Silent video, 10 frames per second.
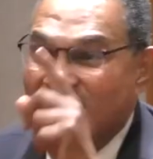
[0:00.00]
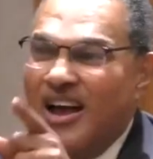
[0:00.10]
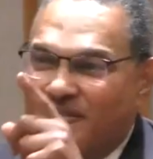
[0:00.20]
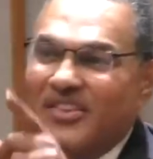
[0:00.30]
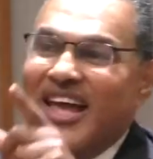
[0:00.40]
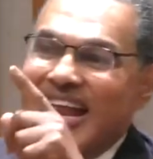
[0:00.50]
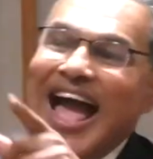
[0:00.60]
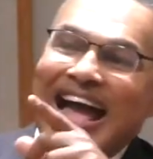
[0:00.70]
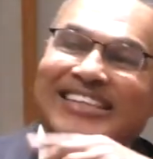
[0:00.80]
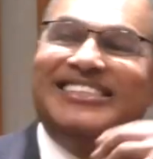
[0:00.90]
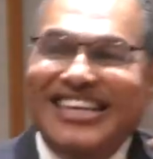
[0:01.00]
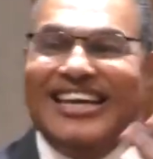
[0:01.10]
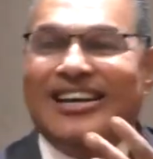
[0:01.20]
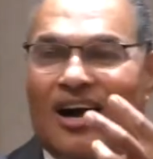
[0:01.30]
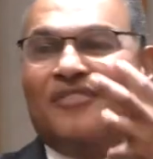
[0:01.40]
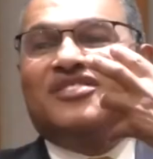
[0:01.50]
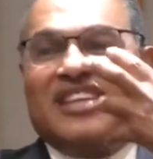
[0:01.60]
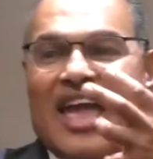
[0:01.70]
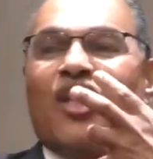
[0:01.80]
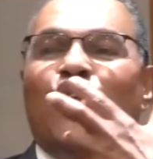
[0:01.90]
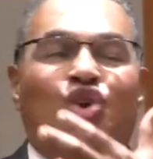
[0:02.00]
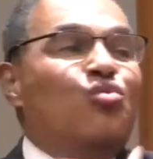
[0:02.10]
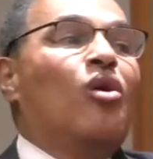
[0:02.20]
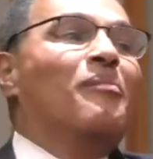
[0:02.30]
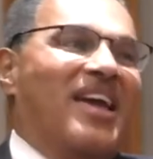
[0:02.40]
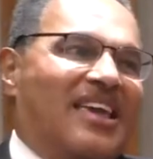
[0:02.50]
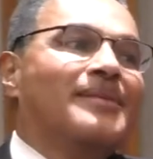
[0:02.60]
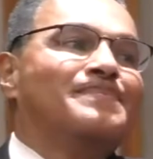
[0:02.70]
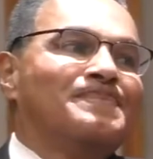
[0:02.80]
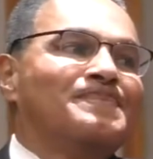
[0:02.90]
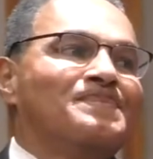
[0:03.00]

for that idea of saying you will make it.